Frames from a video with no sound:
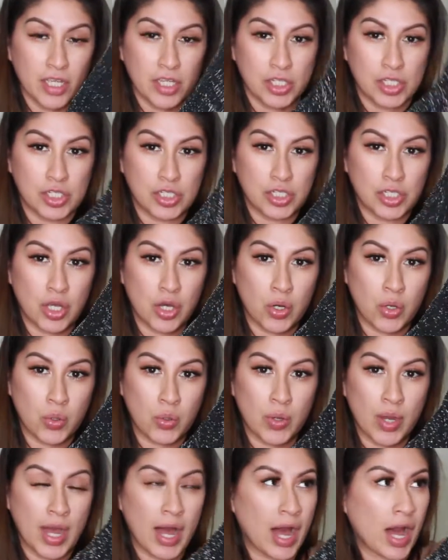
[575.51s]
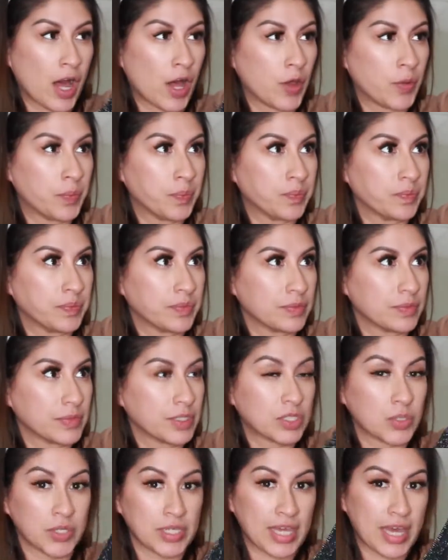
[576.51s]
So
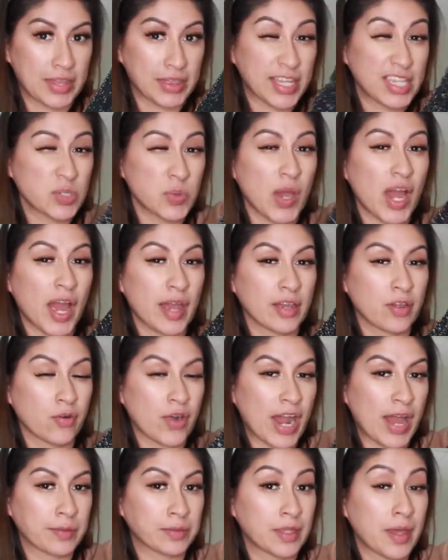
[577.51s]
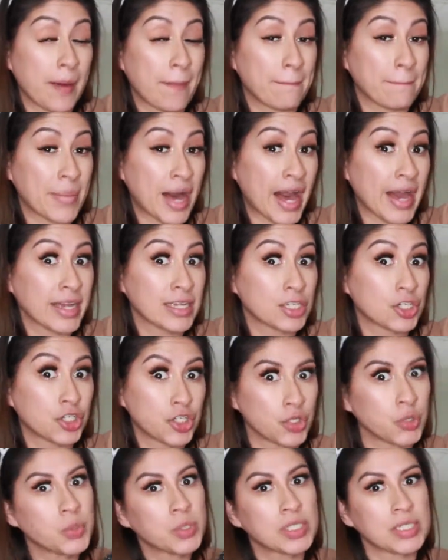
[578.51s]
yeah, that's why I grabbed my
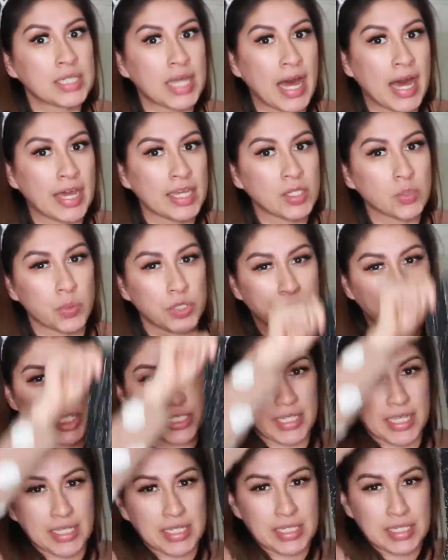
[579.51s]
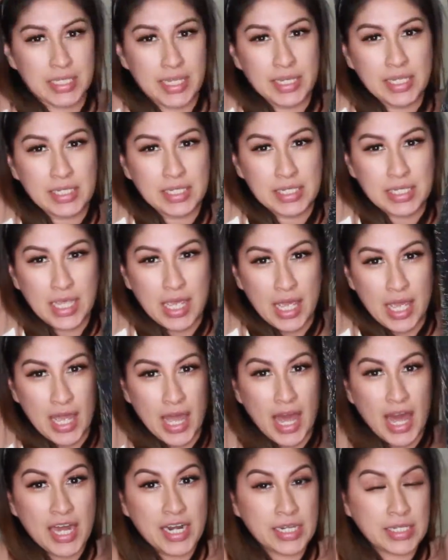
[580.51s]
true size, which is a 6,
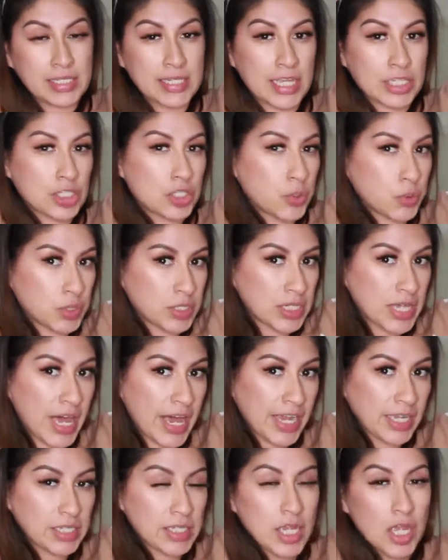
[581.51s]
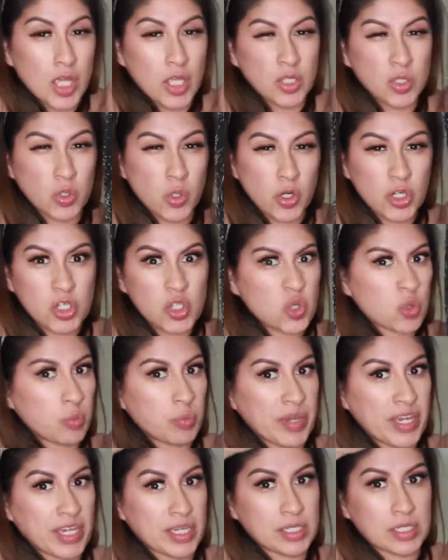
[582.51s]
and it's not too tight nor too
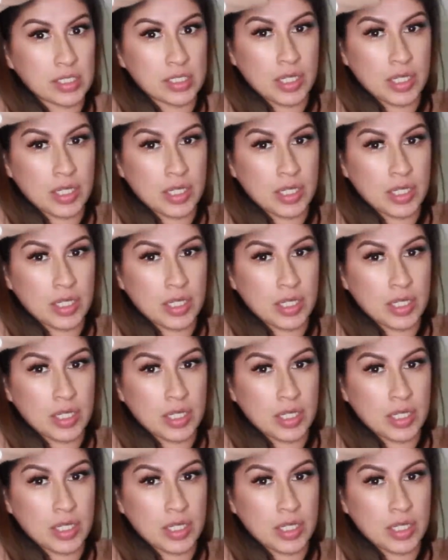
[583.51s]
big.